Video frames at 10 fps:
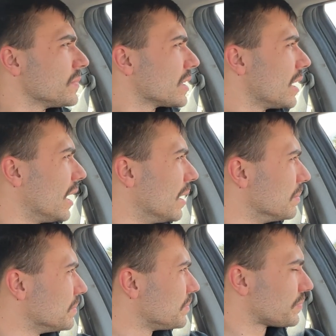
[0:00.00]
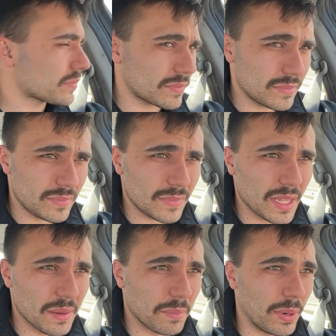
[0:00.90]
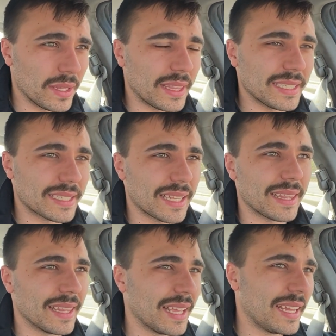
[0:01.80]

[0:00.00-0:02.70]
But they said